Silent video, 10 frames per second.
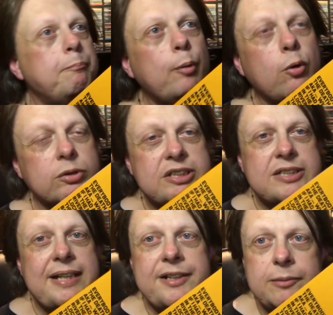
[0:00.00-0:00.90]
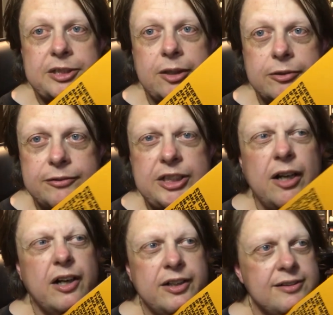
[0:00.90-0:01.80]
Bought Standing on the Shoulder of
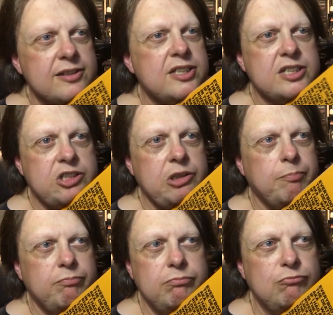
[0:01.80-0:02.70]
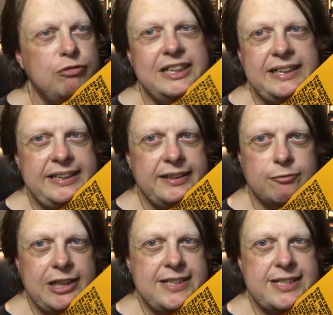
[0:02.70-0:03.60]
Giants, really didn't
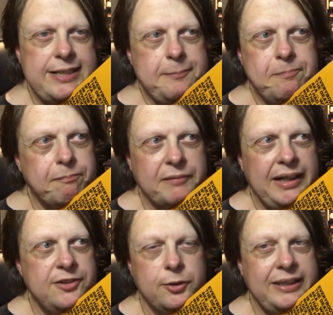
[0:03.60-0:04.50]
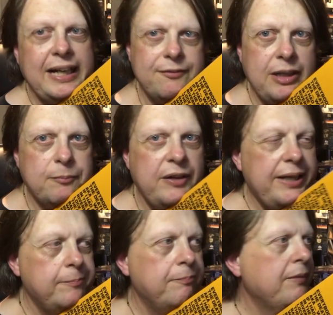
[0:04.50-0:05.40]
rate it, and sort of gave up
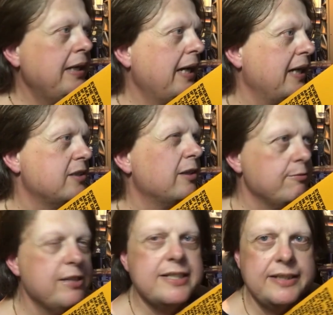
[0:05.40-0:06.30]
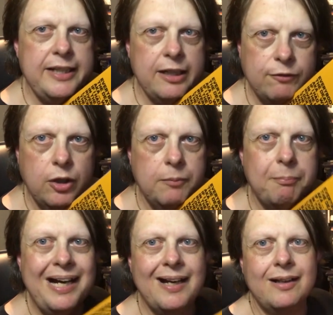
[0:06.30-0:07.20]
then. And it's only recently I've gone
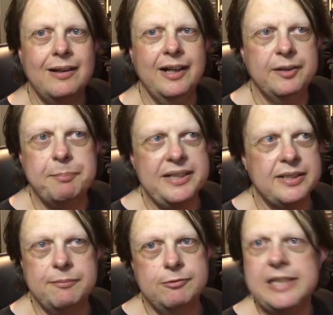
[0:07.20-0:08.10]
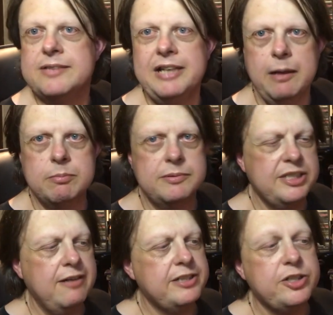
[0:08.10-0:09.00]
back and picked up the rest of the albums in
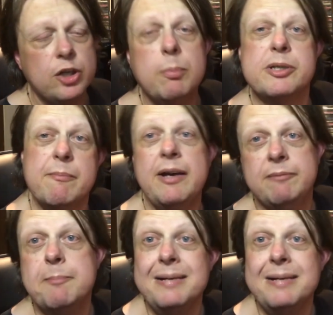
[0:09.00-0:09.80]
charity shops, and they're